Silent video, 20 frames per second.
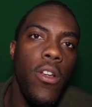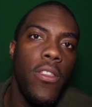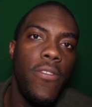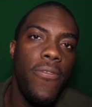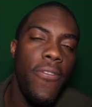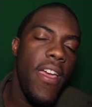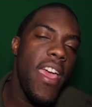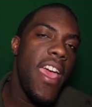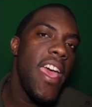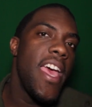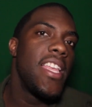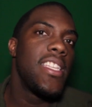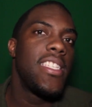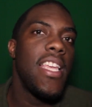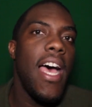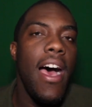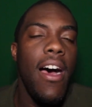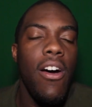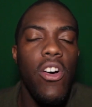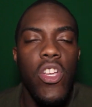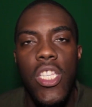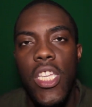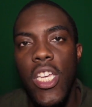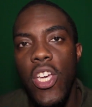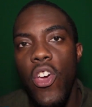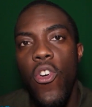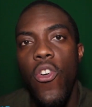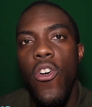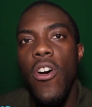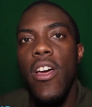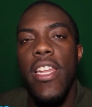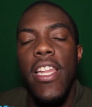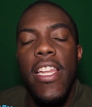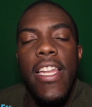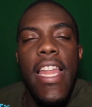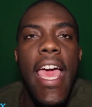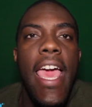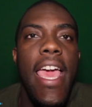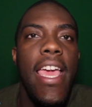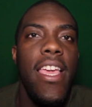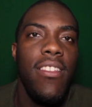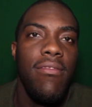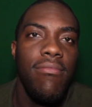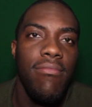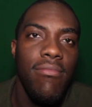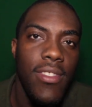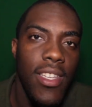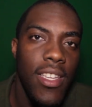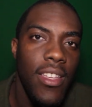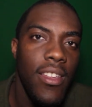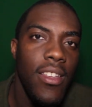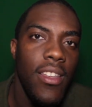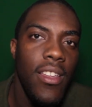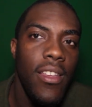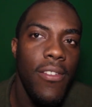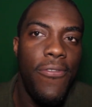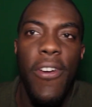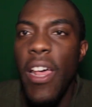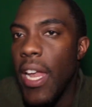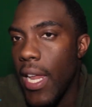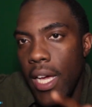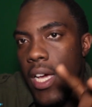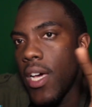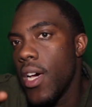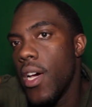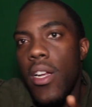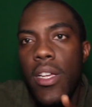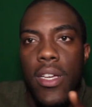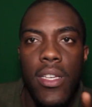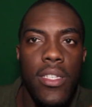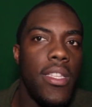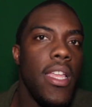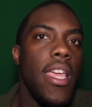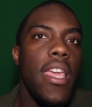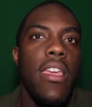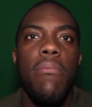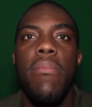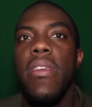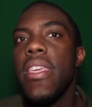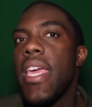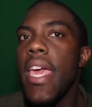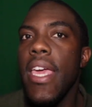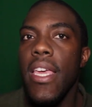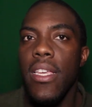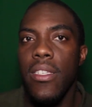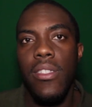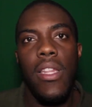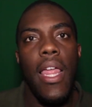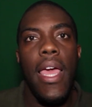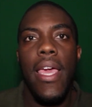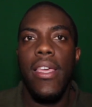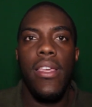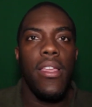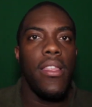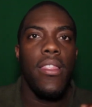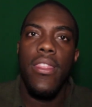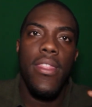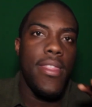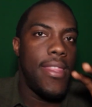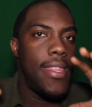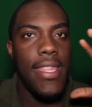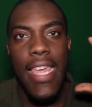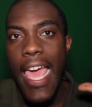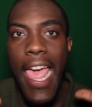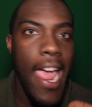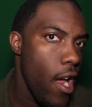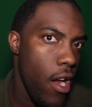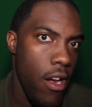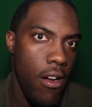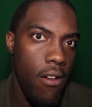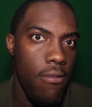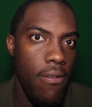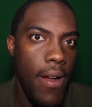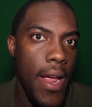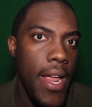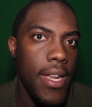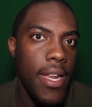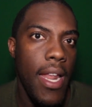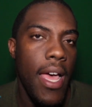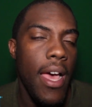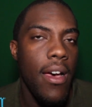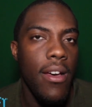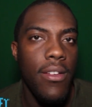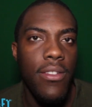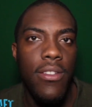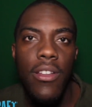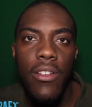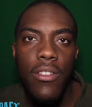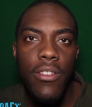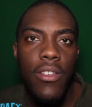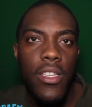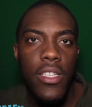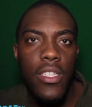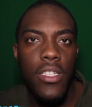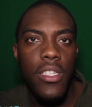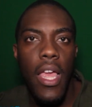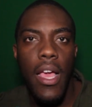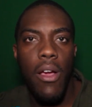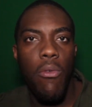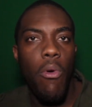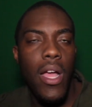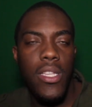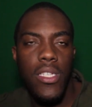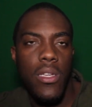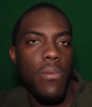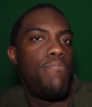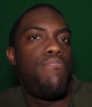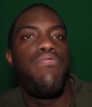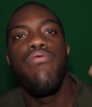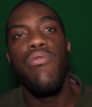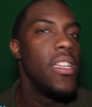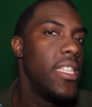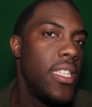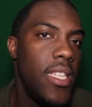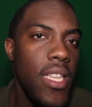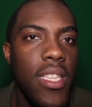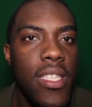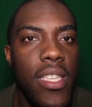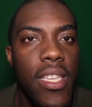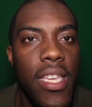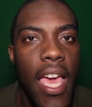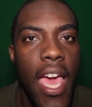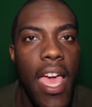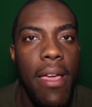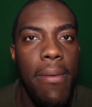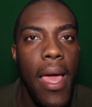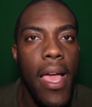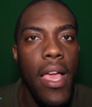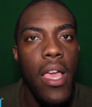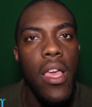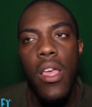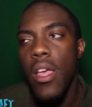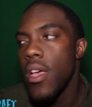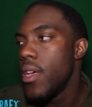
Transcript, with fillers: sports fans, how's it going today? Feeling good because the NBA is like there right now. You know, you could just like watch a preseason game, like,